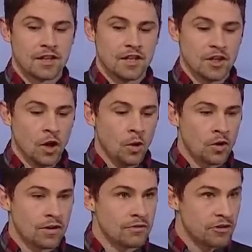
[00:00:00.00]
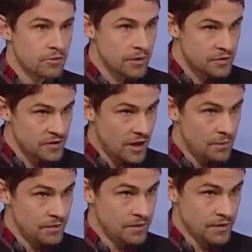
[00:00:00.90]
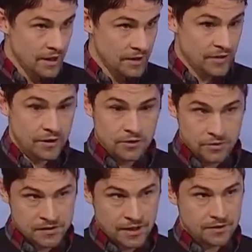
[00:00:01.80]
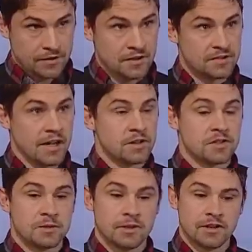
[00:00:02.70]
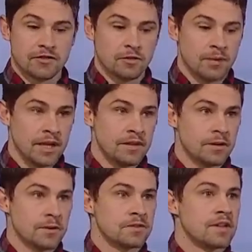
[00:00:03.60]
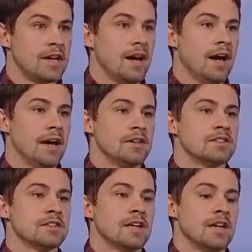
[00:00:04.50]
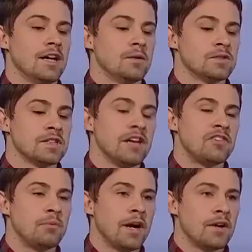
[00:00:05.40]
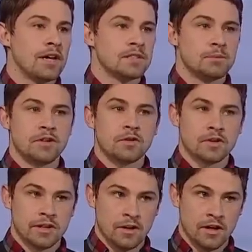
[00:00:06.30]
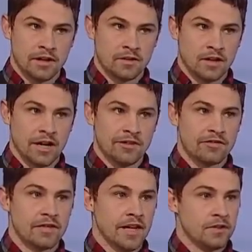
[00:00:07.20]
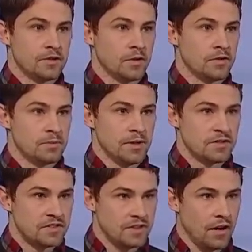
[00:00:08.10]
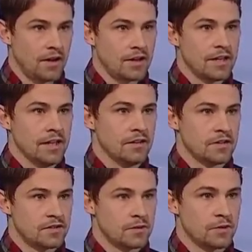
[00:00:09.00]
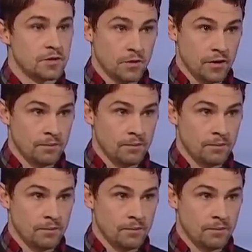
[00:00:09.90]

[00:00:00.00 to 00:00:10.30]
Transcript: the owner of a thrift shop in uh, Vancouver's downtown east side. She's been there for many years. Uh, is was left by her husband early on in her life and sort of has been stuck in this thrift store.